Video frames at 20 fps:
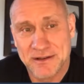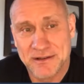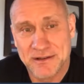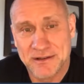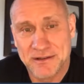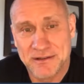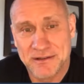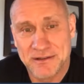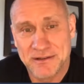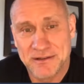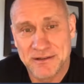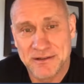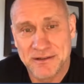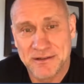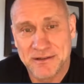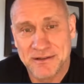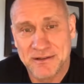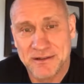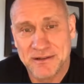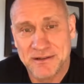
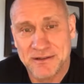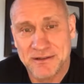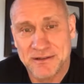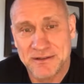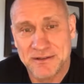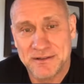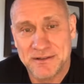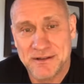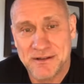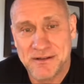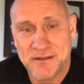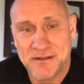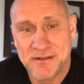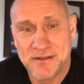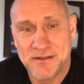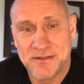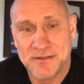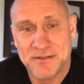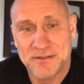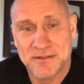
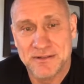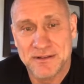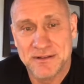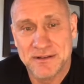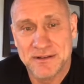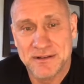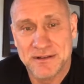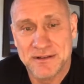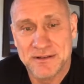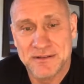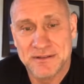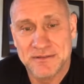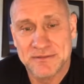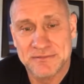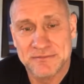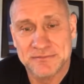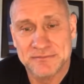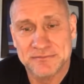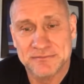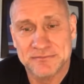
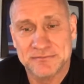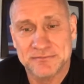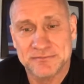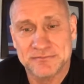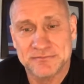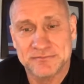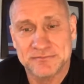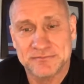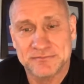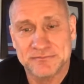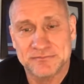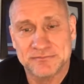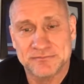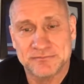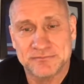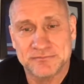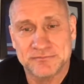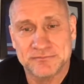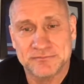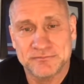
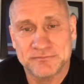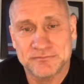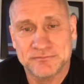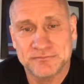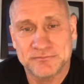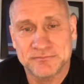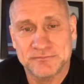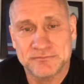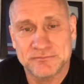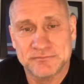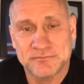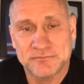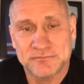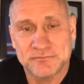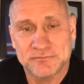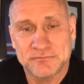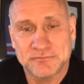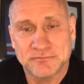(not speaking)